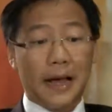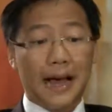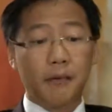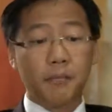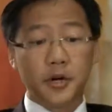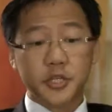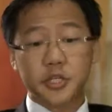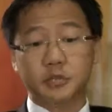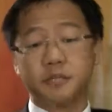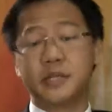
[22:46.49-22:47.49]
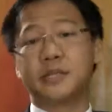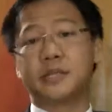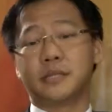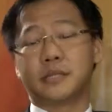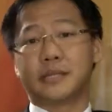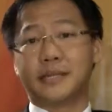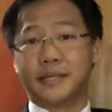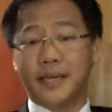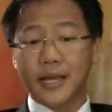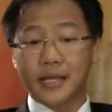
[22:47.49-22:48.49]
how much business
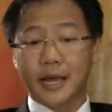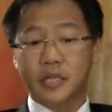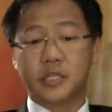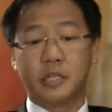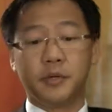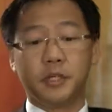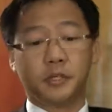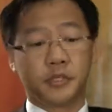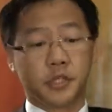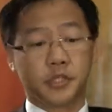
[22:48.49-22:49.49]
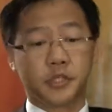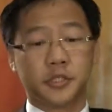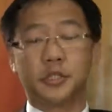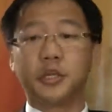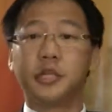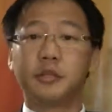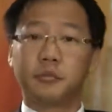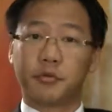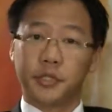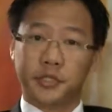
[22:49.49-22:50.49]
can actually be conducted
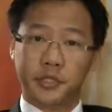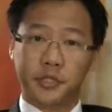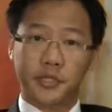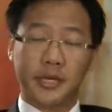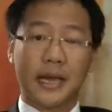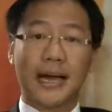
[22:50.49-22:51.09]
in Mauritius